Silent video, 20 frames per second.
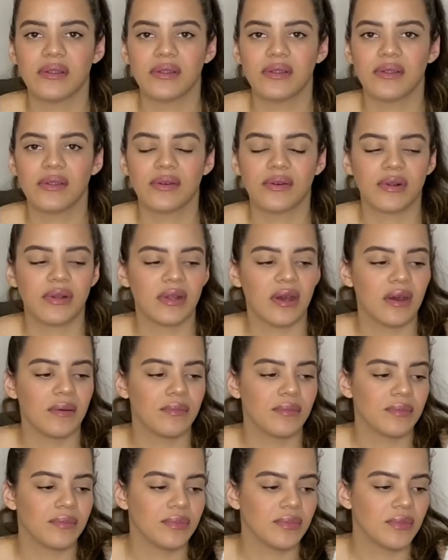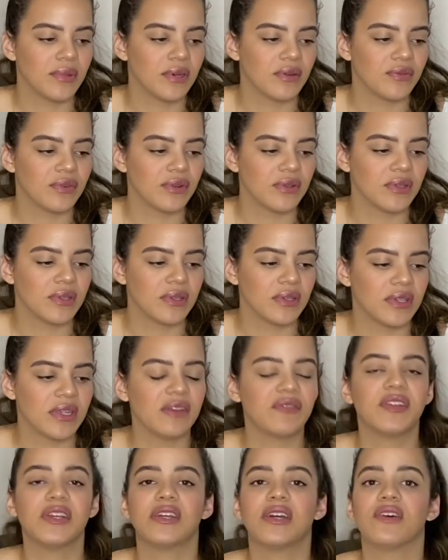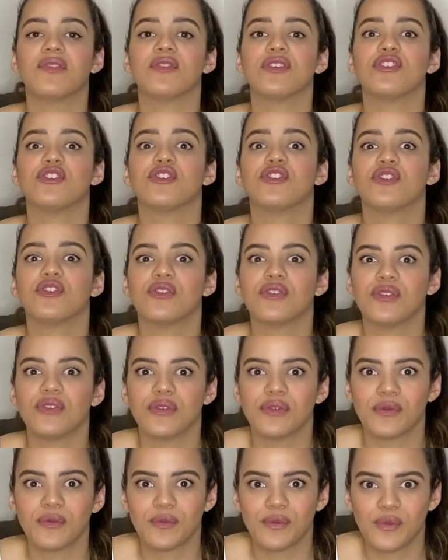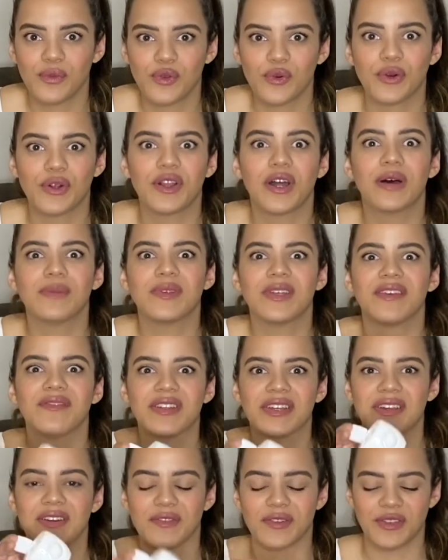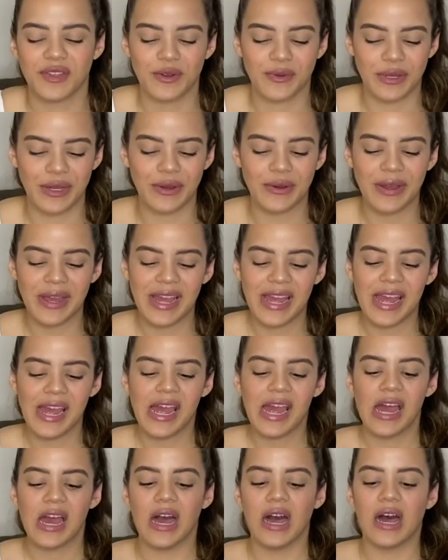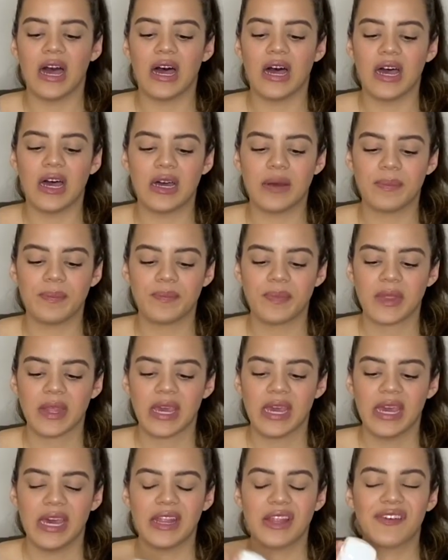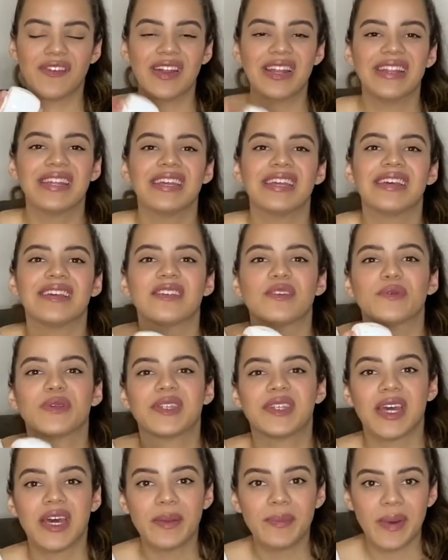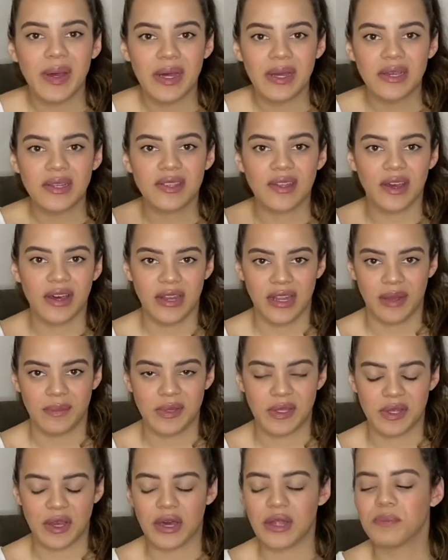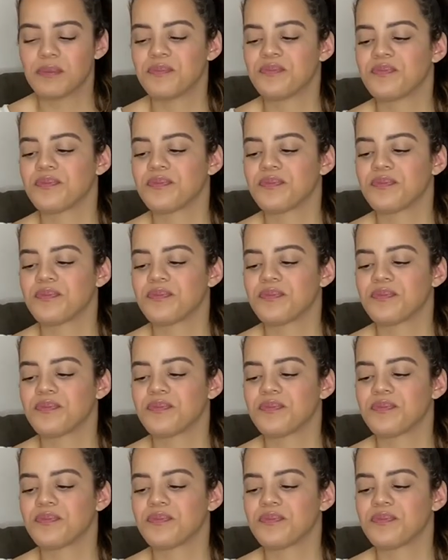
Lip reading: doorknob covers, safety covers, doorknob safety covers. There we go. And the funny thing is, it was 10 bucks on Amazon,